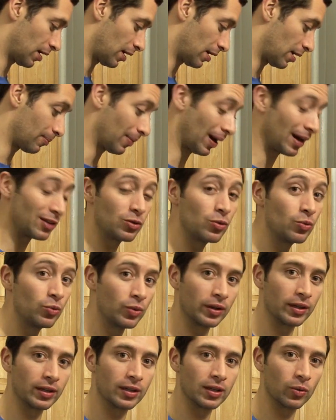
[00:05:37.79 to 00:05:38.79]
I do
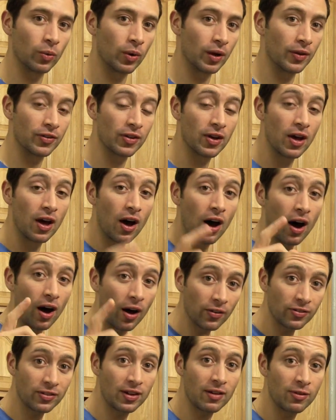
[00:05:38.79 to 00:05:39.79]
really good ones.
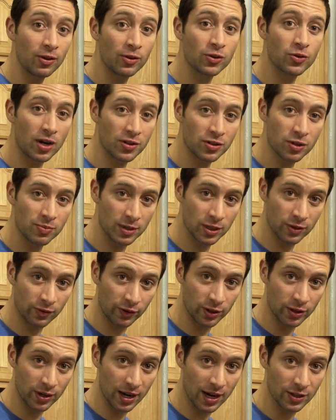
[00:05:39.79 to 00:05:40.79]
I'll save those recipes
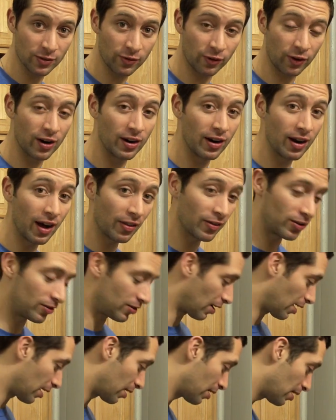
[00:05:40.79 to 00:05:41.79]
for you guys for another day.